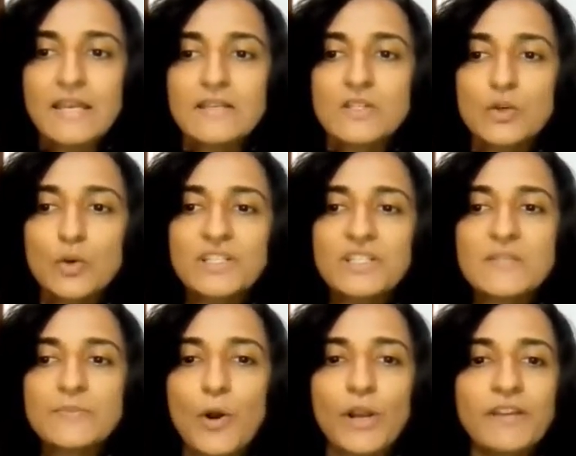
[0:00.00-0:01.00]
So it
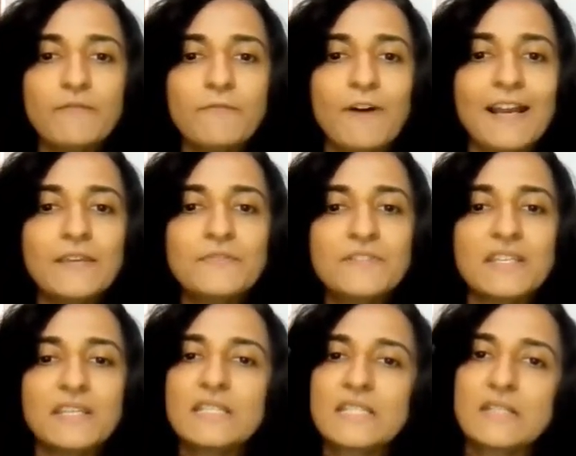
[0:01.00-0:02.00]
is
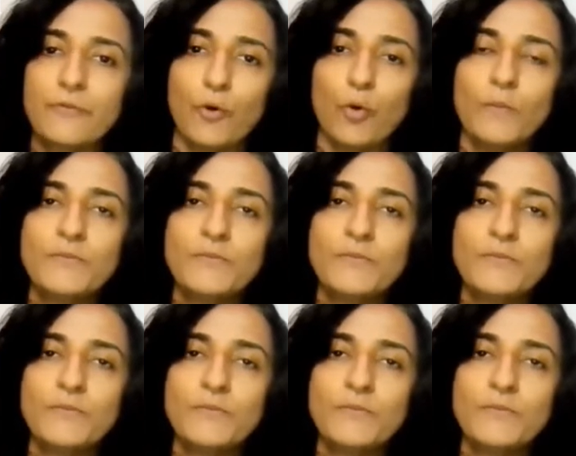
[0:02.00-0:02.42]
0.564.